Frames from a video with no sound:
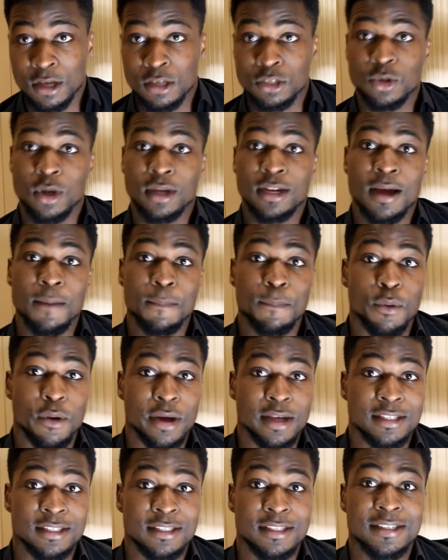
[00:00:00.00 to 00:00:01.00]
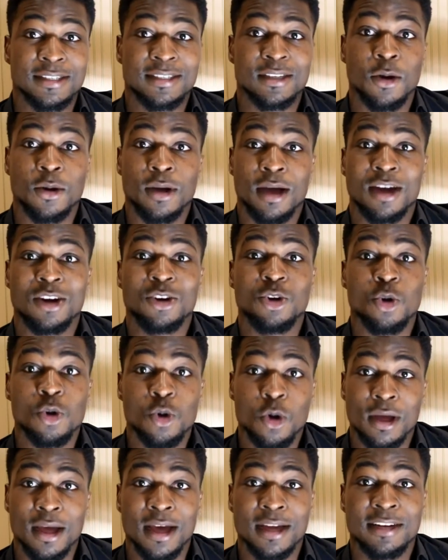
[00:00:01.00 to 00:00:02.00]
So at that point, the cell can no
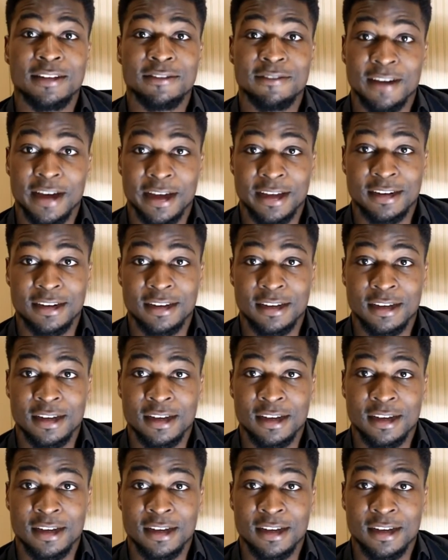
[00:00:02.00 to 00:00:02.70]
longer divide.